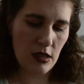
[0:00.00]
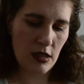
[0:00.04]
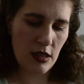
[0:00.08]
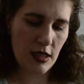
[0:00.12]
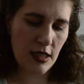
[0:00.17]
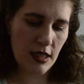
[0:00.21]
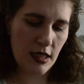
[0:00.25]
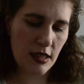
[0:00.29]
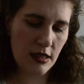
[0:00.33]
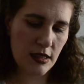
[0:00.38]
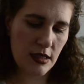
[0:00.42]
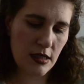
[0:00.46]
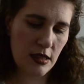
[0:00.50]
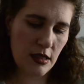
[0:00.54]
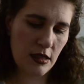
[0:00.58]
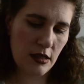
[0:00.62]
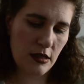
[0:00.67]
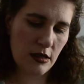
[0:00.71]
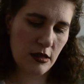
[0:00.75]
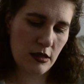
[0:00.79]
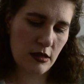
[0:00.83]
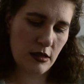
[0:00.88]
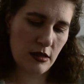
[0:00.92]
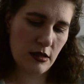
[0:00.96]
This
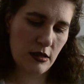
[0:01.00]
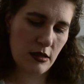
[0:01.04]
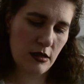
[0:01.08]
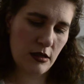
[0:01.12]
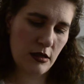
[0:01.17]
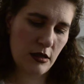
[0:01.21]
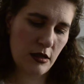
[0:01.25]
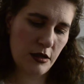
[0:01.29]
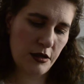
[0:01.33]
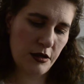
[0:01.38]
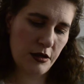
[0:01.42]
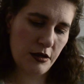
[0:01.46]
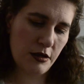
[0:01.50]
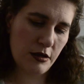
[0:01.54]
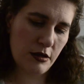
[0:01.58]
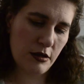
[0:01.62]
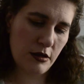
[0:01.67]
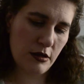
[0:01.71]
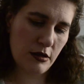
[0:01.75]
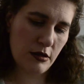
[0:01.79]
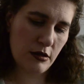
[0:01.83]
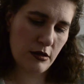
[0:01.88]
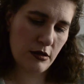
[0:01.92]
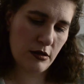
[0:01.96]
is
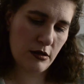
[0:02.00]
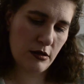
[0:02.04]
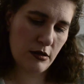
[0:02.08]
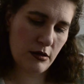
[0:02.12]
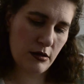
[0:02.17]
their